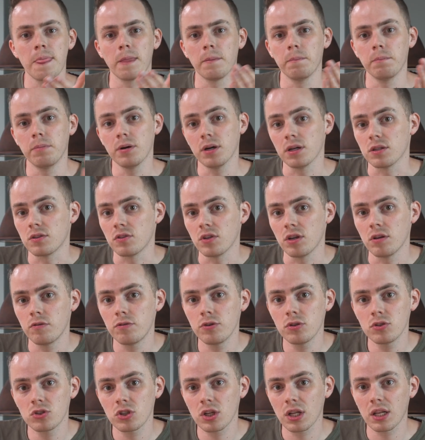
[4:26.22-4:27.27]
But if
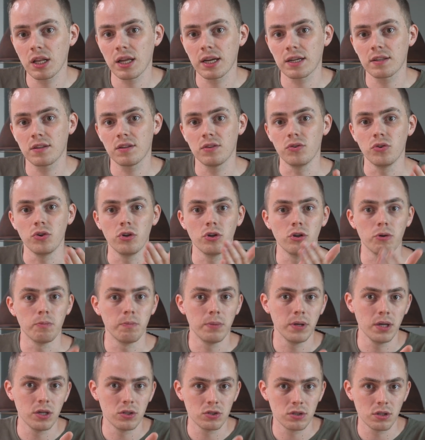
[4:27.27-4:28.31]
you select the
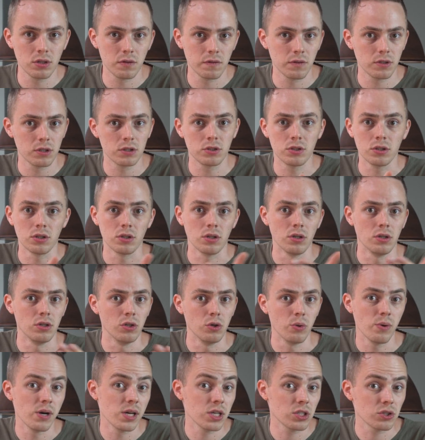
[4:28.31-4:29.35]
European servers, the
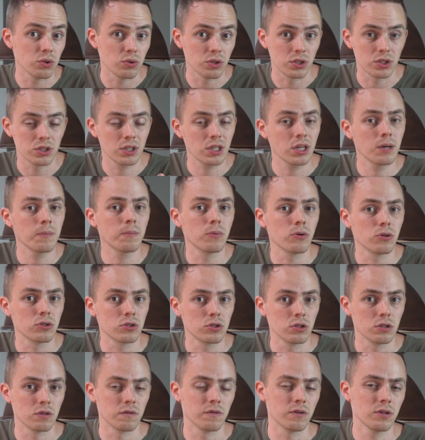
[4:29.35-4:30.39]
US or the Singapore
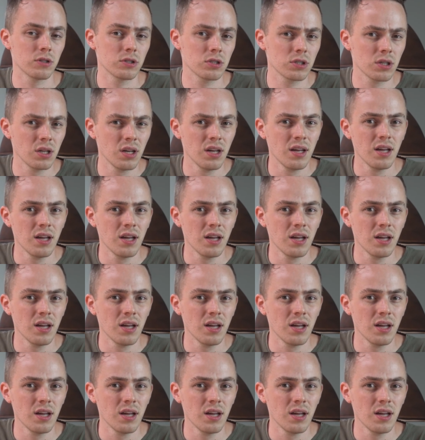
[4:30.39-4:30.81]
servers,